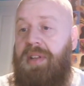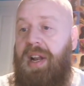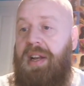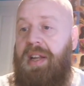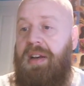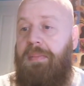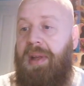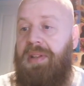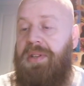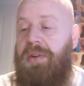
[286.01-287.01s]
and I nearly
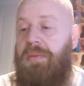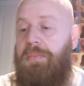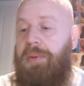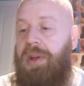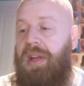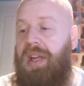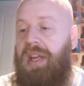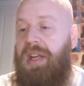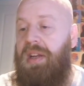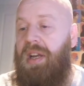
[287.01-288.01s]
picked it up
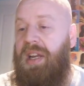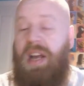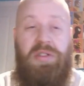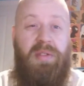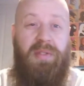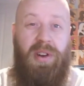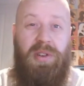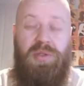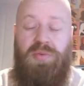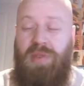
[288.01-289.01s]
in a cash
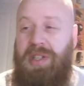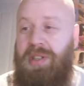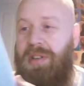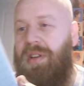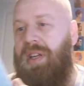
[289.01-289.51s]
converters recently,